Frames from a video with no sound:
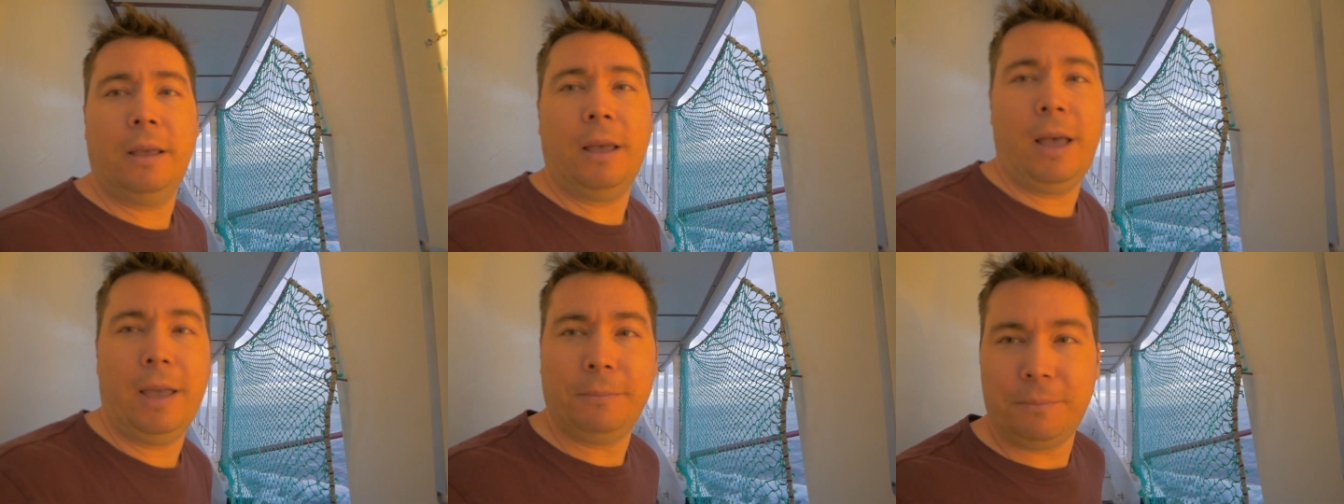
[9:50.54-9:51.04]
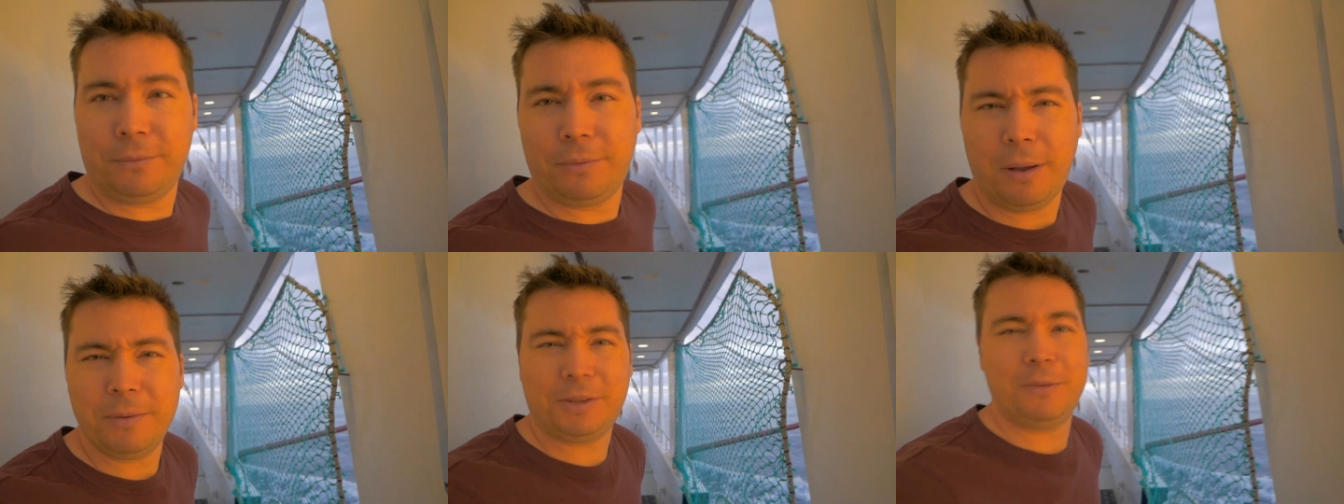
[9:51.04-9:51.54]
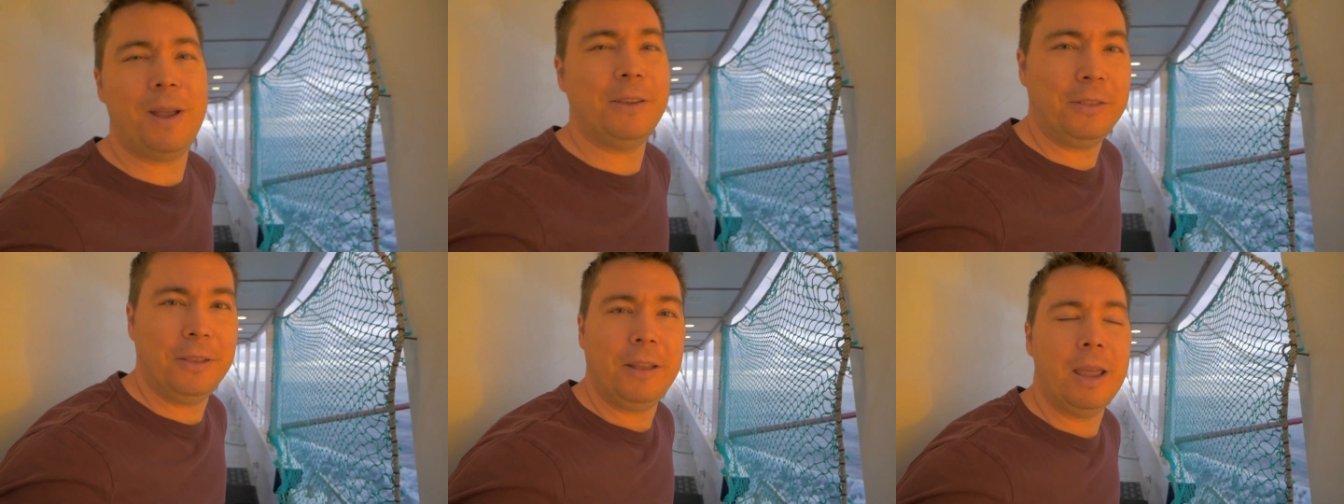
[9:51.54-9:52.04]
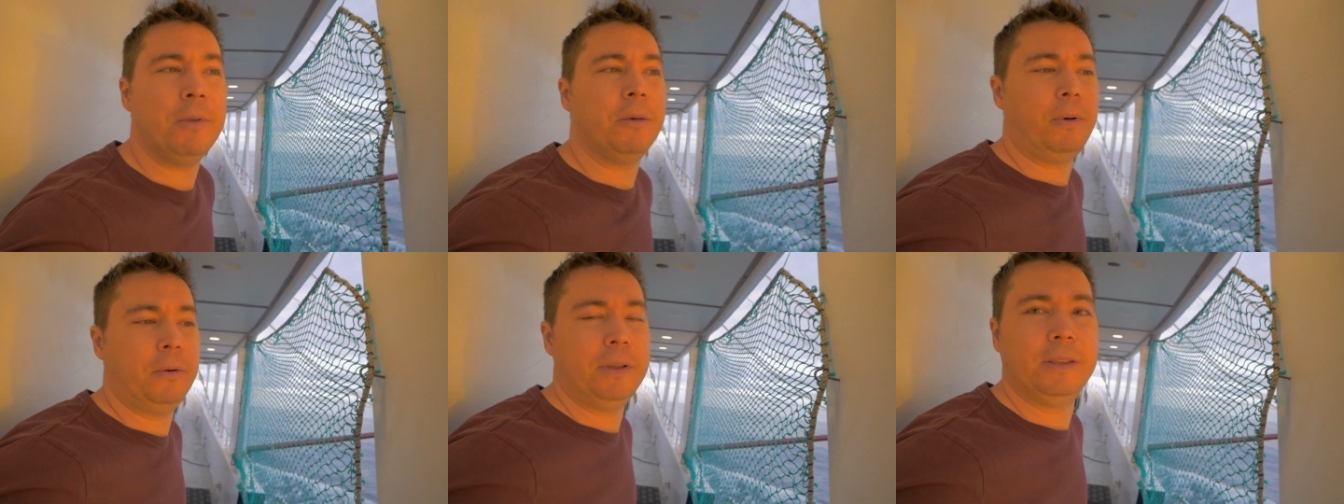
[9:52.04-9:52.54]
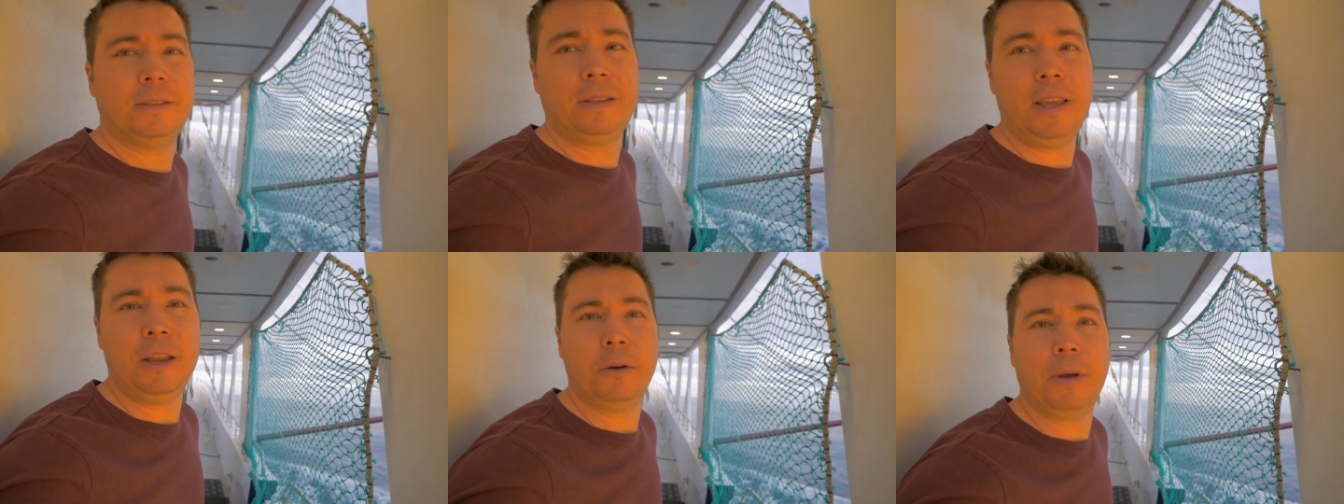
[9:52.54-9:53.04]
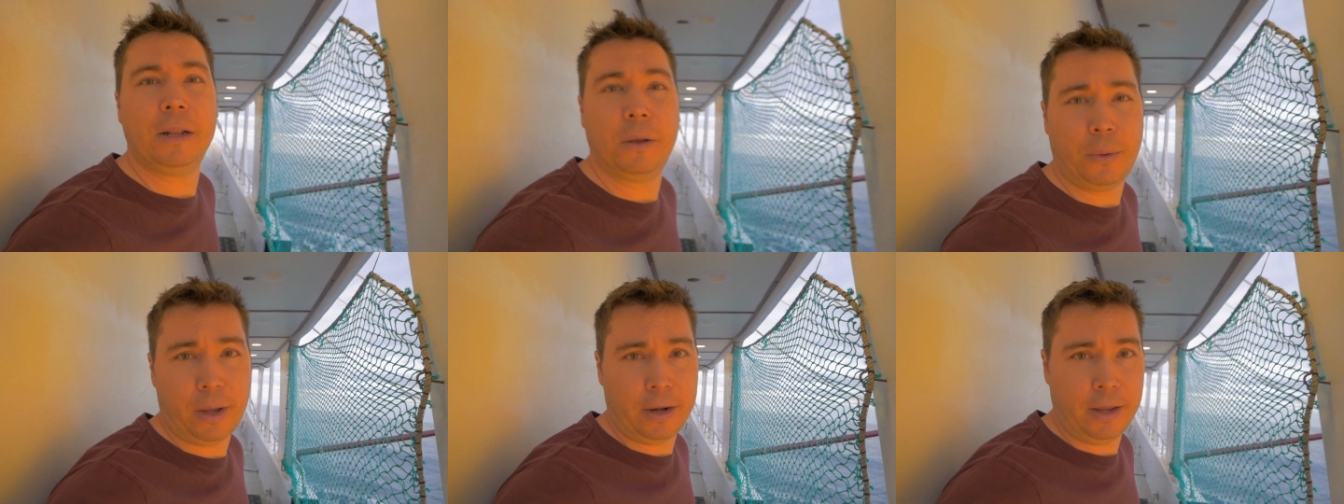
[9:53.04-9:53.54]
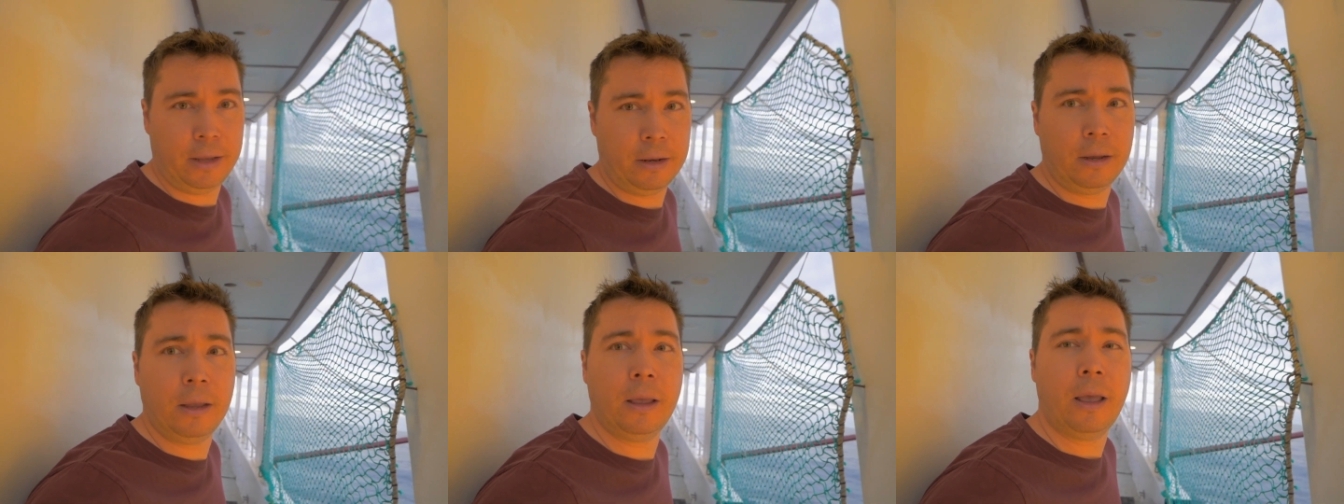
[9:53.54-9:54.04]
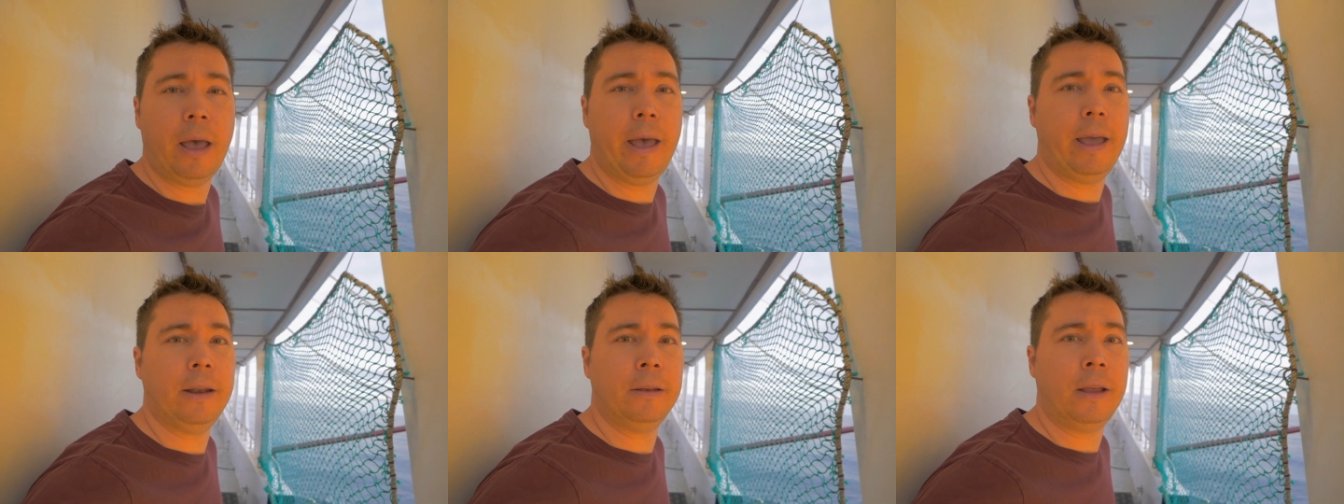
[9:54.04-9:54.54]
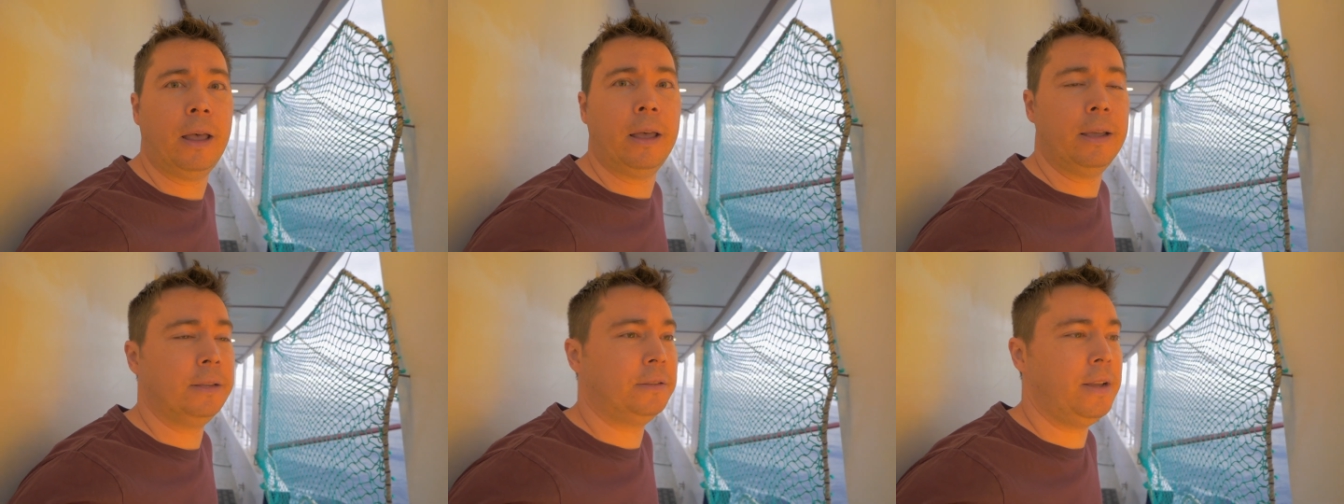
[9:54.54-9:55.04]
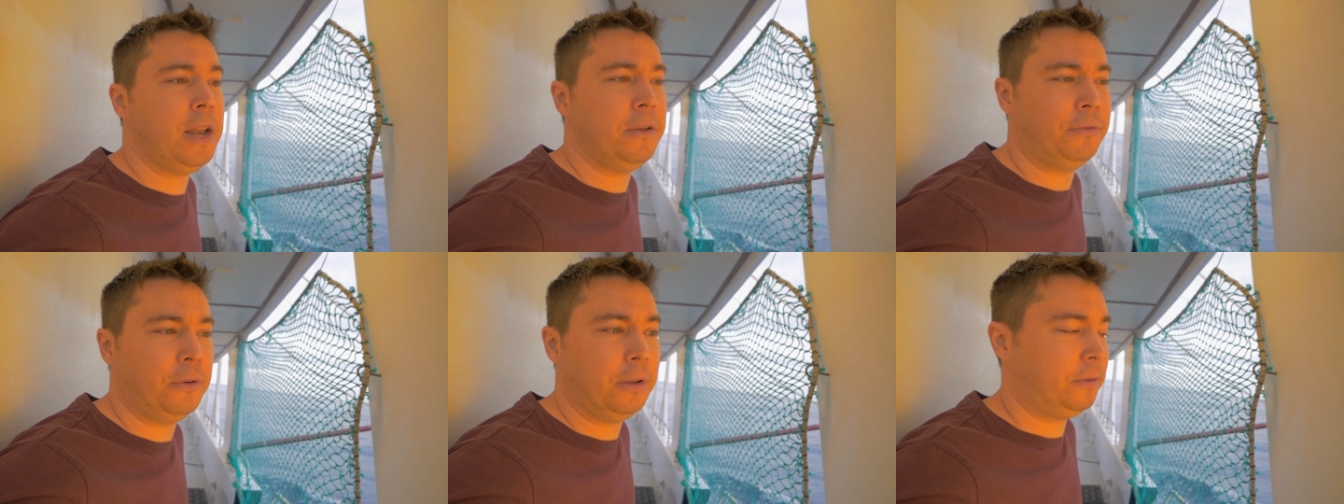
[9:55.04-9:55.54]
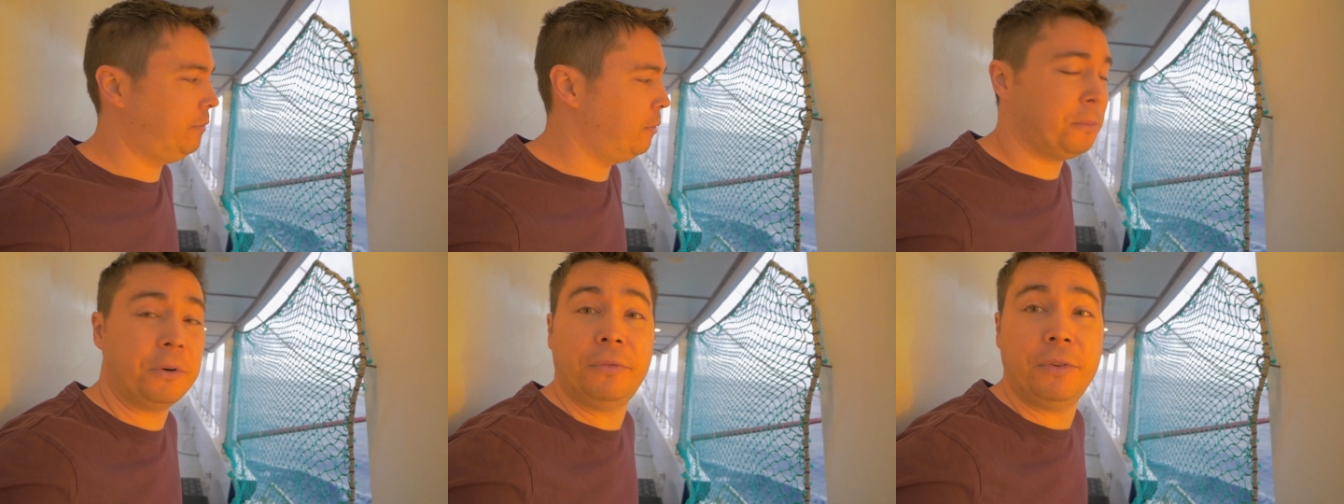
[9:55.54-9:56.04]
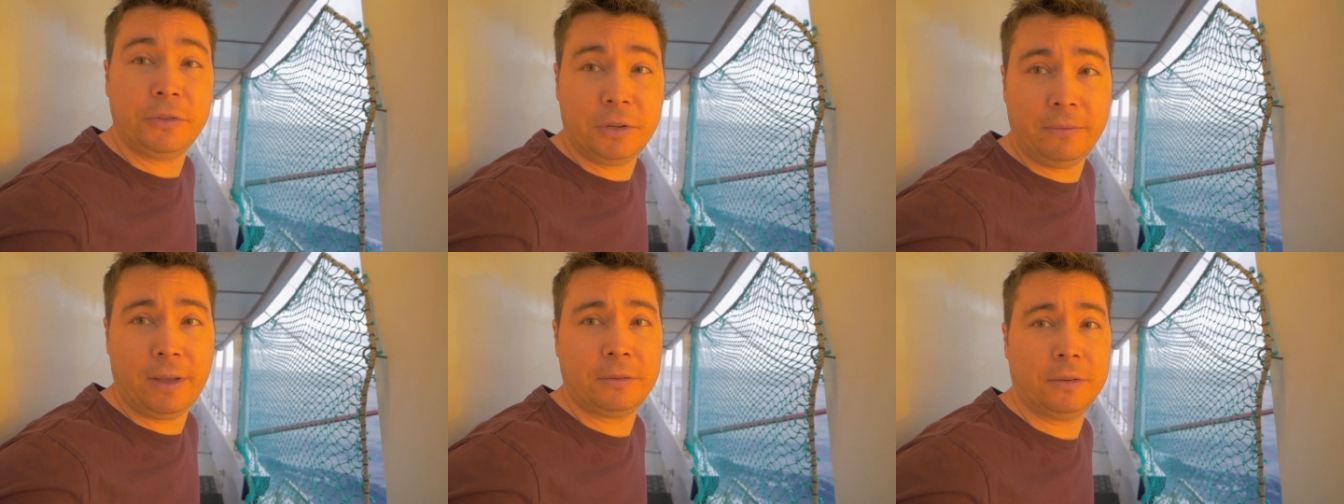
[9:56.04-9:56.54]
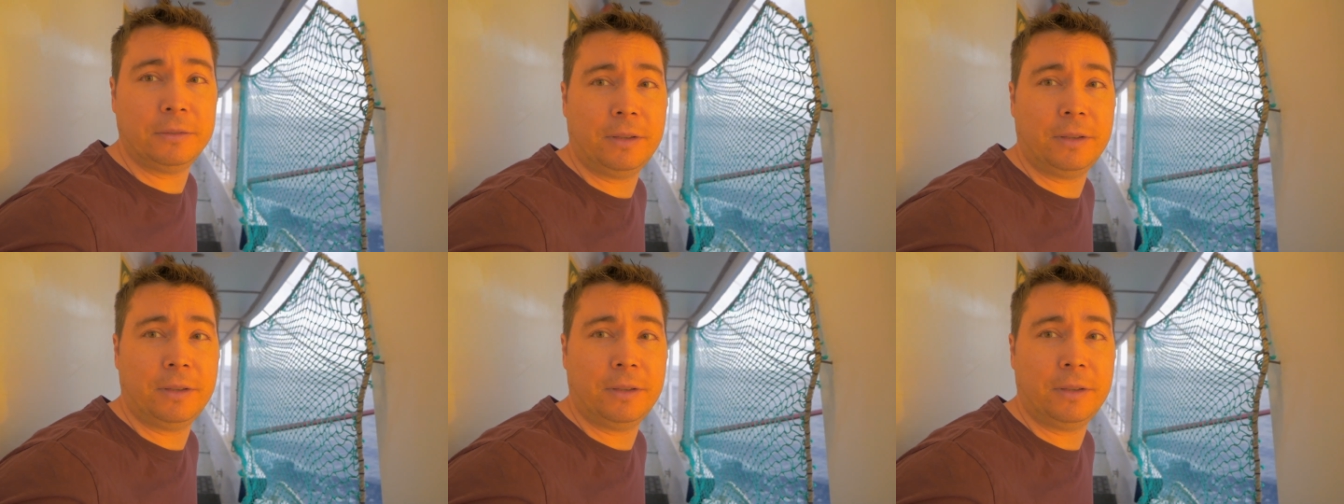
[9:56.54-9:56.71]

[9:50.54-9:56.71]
I probably should mention the name of the boat is Quino El Guardian, and uh, it's an 80-foot former fishing vessel.